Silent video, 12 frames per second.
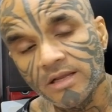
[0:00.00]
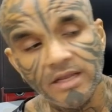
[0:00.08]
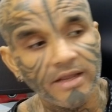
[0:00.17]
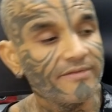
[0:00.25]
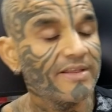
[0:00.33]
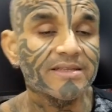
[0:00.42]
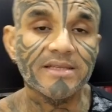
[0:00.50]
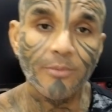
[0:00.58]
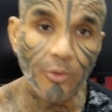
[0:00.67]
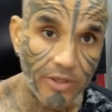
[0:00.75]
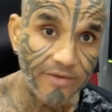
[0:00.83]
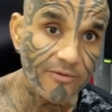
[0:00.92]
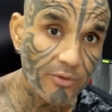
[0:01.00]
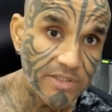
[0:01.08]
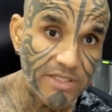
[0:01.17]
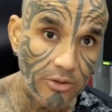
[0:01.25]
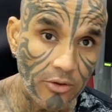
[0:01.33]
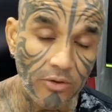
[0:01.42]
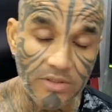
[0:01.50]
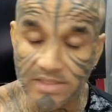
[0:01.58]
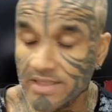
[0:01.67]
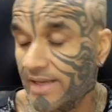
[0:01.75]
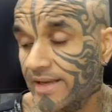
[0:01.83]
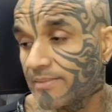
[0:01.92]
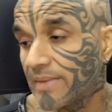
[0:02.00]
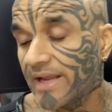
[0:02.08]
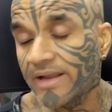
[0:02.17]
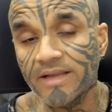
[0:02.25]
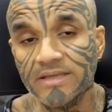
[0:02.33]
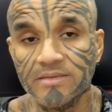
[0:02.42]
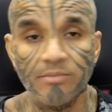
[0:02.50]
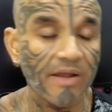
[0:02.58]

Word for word: if they are supportive towards your goals, like in my case,